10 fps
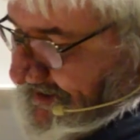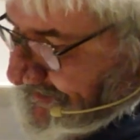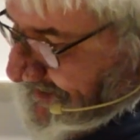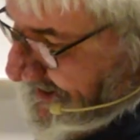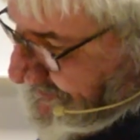
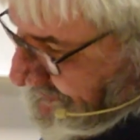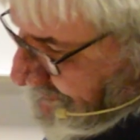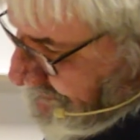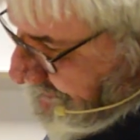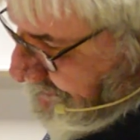Now
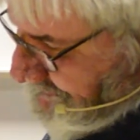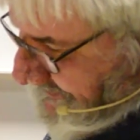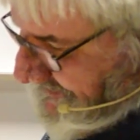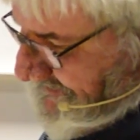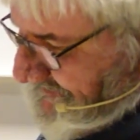that you can
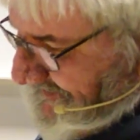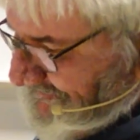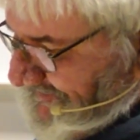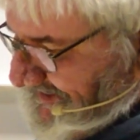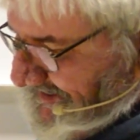see
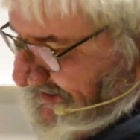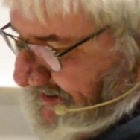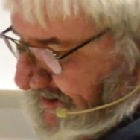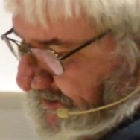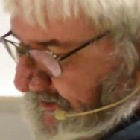that the
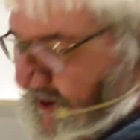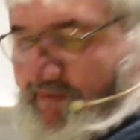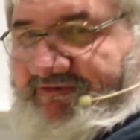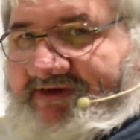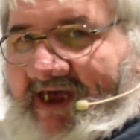
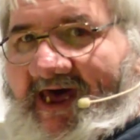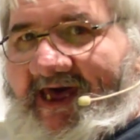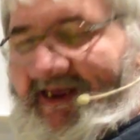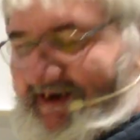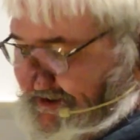low
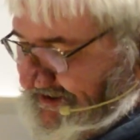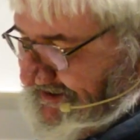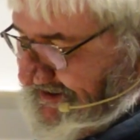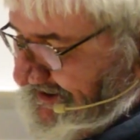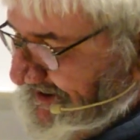side
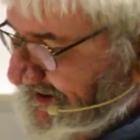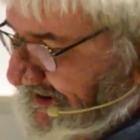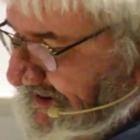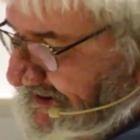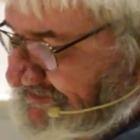
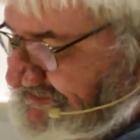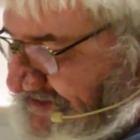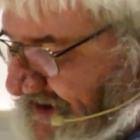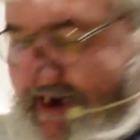is set